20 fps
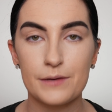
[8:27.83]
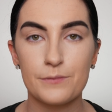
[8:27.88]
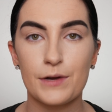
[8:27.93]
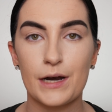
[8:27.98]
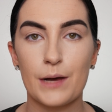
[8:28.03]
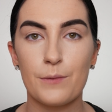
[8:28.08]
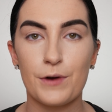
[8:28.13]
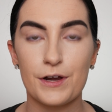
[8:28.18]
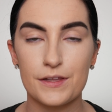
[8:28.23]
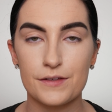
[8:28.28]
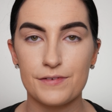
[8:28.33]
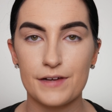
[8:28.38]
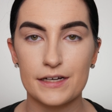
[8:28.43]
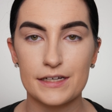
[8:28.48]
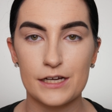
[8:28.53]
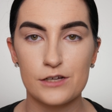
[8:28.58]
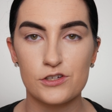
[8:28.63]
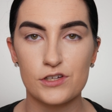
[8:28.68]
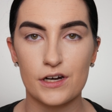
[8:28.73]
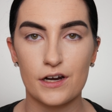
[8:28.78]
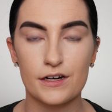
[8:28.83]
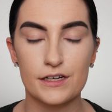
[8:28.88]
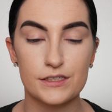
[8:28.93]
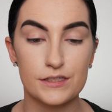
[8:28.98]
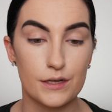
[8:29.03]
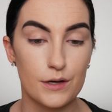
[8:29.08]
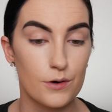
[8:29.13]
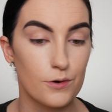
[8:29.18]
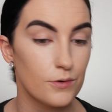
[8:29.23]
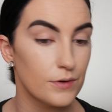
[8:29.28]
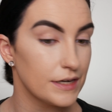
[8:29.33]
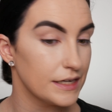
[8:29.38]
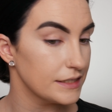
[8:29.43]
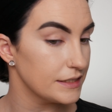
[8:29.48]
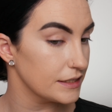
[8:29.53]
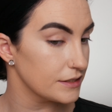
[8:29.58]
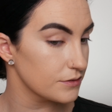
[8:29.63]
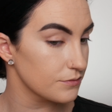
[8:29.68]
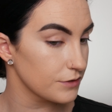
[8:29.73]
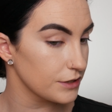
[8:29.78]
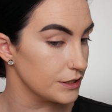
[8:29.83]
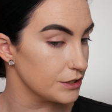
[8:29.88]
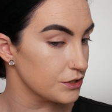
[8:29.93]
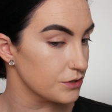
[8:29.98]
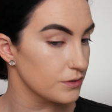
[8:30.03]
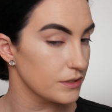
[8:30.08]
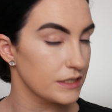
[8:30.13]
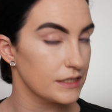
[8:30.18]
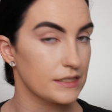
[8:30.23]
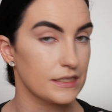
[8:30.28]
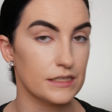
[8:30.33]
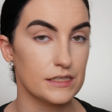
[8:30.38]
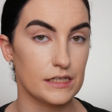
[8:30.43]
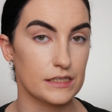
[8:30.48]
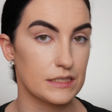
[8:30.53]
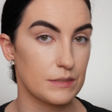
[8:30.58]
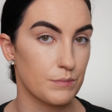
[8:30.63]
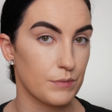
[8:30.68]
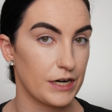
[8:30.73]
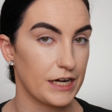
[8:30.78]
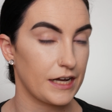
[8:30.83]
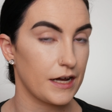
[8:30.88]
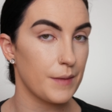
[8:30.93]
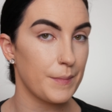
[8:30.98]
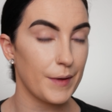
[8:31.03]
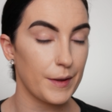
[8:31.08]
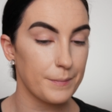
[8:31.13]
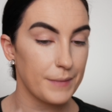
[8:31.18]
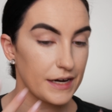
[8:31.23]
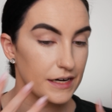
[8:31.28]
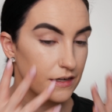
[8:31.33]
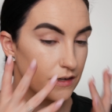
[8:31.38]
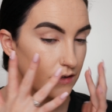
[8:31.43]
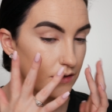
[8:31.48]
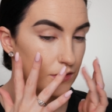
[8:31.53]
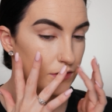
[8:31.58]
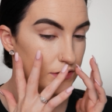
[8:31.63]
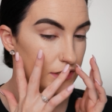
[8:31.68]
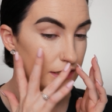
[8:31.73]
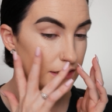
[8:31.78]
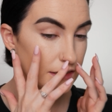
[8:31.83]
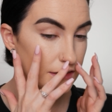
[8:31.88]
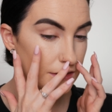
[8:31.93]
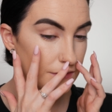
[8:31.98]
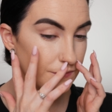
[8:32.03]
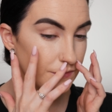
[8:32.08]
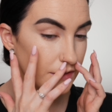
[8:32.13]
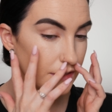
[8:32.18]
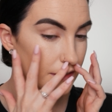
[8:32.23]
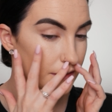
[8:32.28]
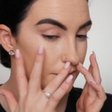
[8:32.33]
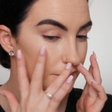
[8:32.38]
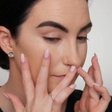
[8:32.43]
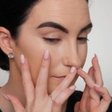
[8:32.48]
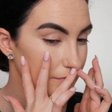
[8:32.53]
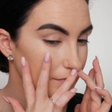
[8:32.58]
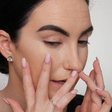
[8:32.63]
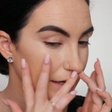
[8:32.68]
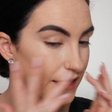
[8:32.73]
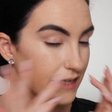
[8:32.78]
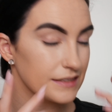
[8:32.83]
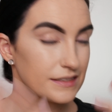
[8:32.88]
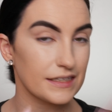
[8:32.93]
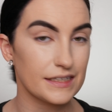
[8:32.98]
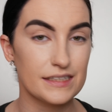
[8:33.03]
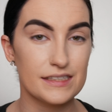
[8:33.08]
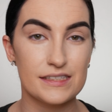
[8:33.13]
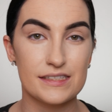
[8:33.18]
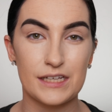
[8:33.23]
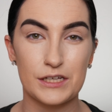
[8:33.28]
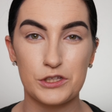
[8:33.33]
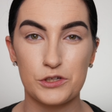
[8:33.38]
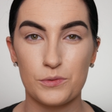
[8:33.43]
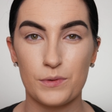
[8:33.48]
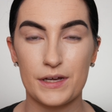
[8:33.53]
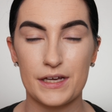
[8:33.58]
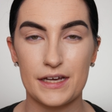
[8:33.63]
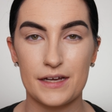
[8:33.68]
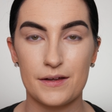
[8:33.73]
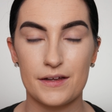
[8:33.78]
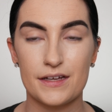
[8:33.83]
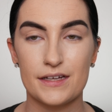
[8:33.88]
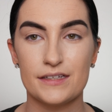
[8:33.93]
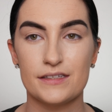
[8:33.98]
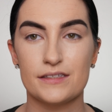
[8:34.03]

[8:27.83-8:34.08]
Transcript: When I wear the foundation on its own, it doesn't really do this. It doesn't break up on my nose. It doesn't really, I guess, like accentuate.